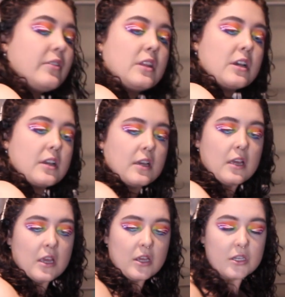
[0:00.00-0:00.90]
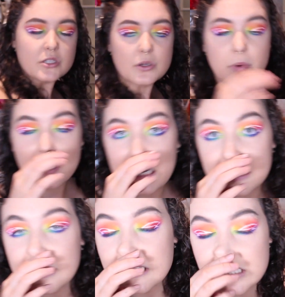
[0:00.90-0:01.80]
of a look, you don't want
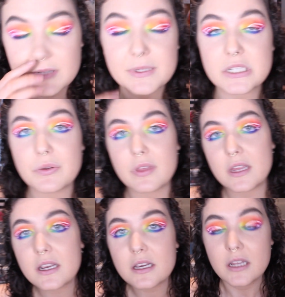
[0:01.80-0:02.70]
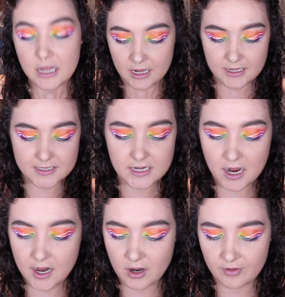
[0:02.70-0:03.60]
anything that's going to be too thick, as to
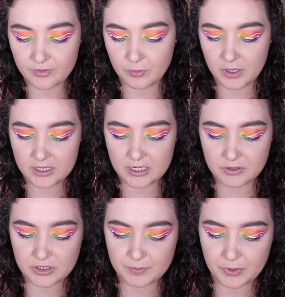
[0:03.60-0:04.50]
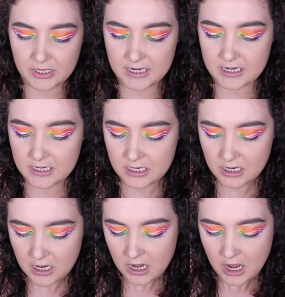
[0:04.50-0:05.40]
hide all of the work that you just put in.
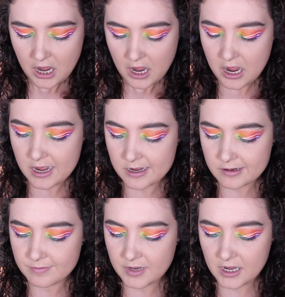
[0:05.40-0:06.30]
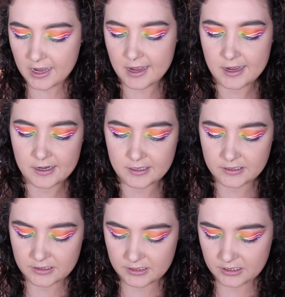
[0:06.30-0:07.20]
And
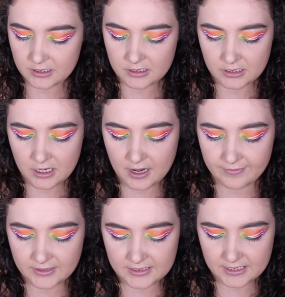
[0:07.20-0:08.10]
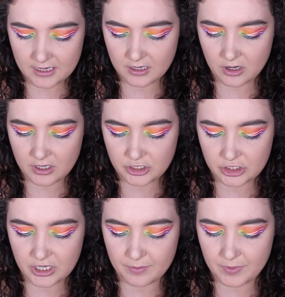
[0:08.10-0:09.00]
I haven't decided on a
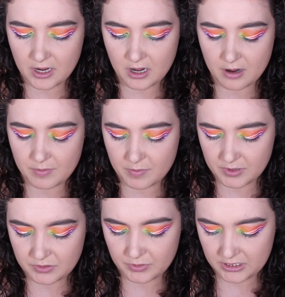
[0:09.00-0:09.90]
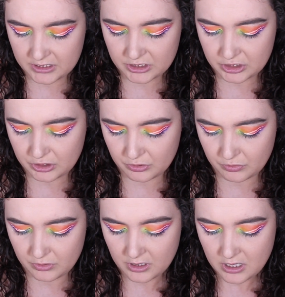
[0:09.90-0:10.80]
shape yet. I'm in between
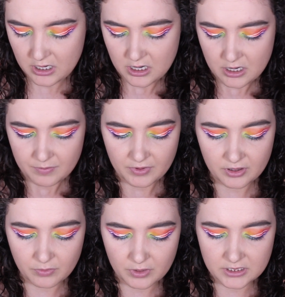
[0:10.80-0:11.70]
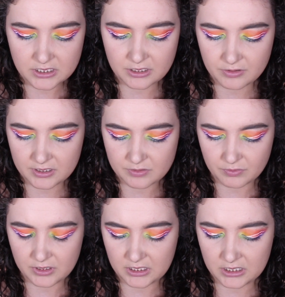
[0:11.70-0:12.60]
two. I'm either wanting to do these
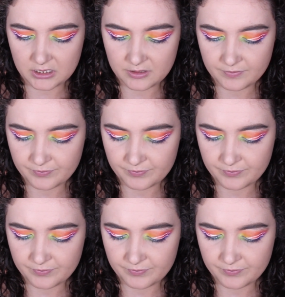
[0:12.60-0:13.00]
really